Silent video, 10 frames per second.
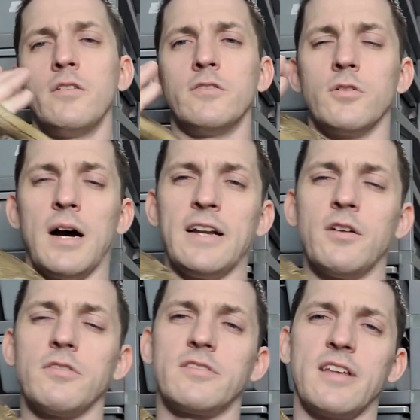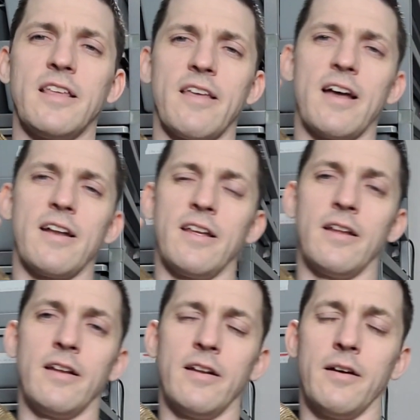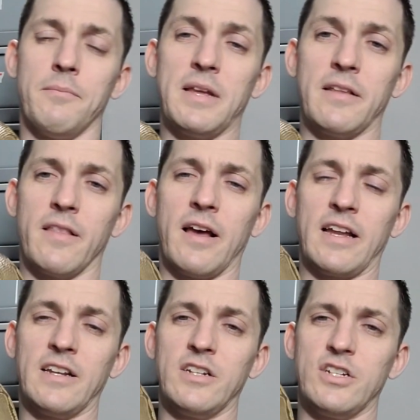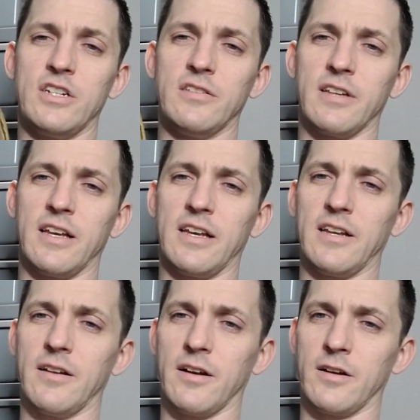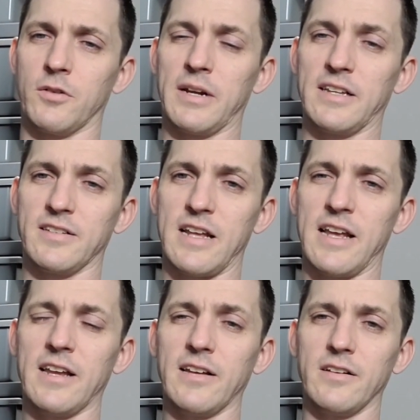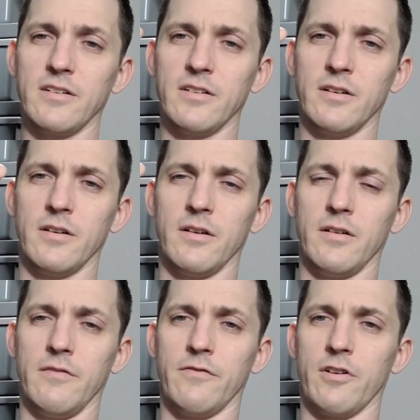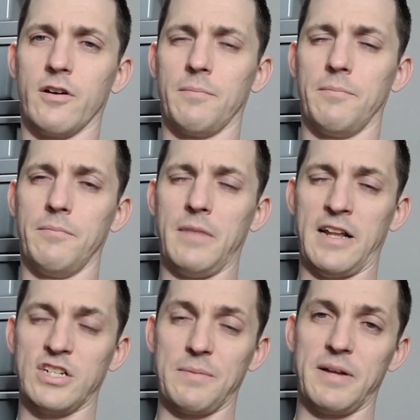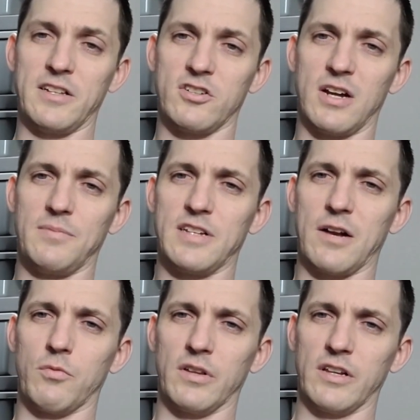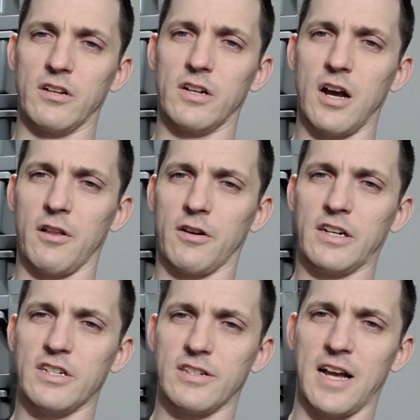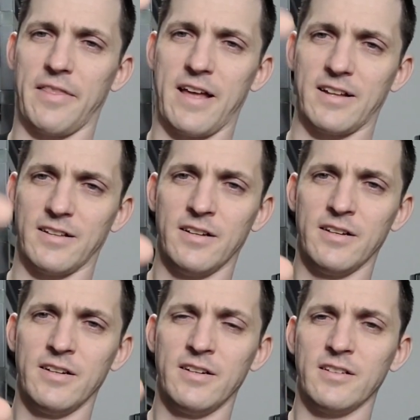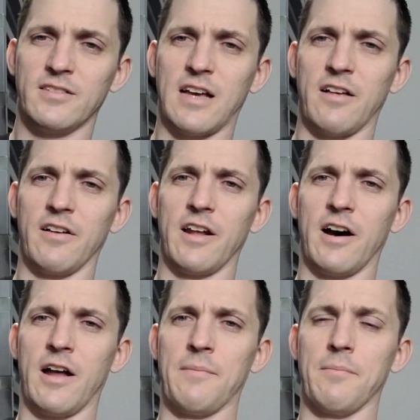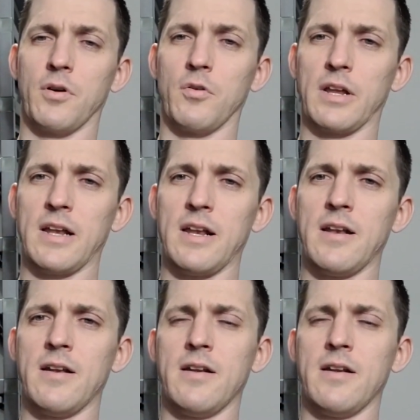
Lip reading: So I don't say that in a mean light. She's a great snake for a Enchi pinstripe. She's got really good coloring. She's got that solid, unbroken